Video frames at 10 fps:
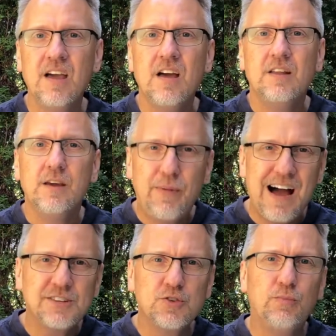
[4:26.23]
The
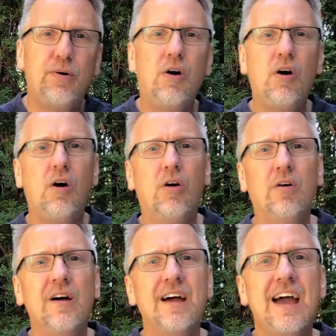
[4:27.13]
Apostle Paul
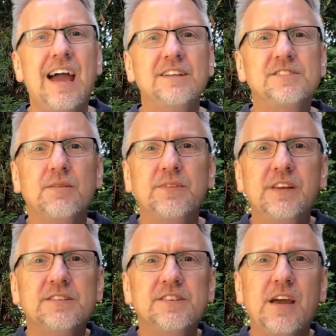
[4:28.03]
had something
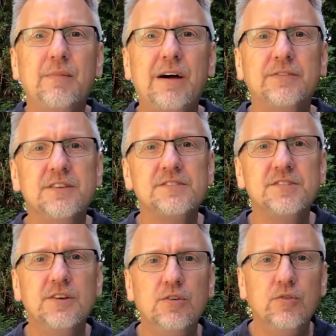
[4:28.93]
to say about this
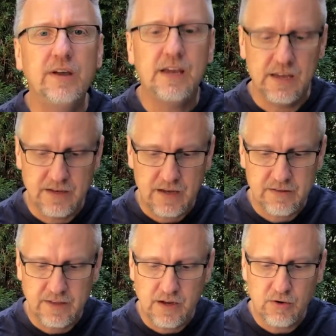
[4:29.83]
too in
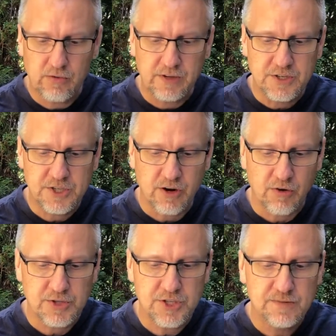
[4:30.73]
the early
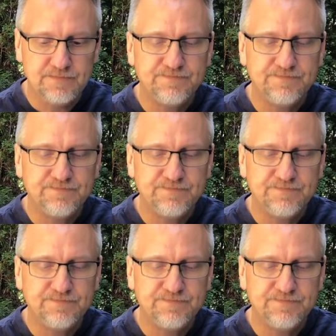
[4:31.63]
church.